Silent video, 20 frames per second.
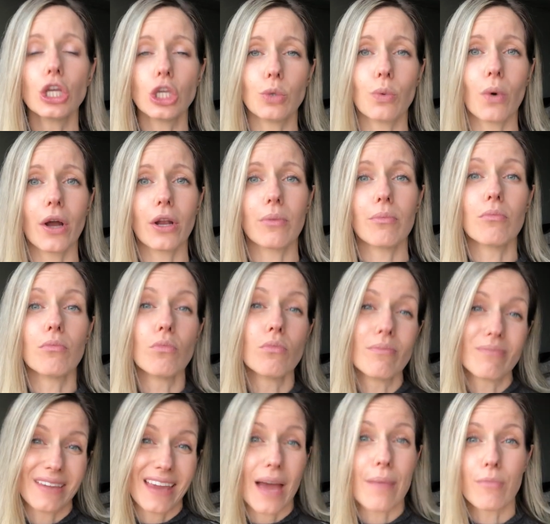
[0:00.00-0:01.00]
you want
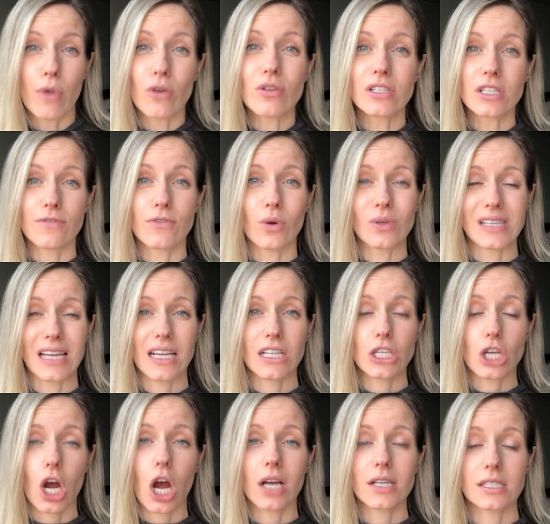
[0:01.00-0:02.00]
to get most of those
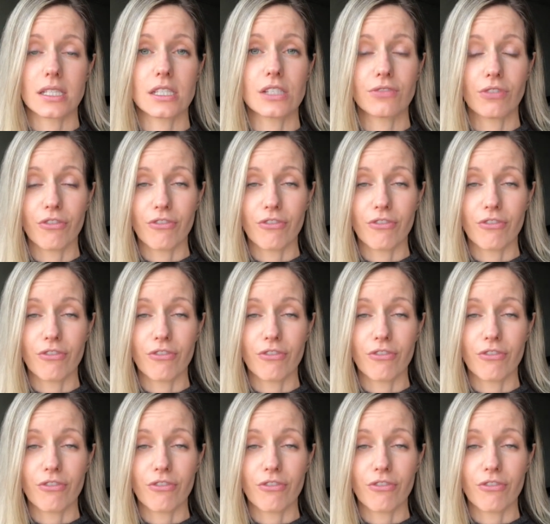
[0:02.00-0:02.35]
antioxidants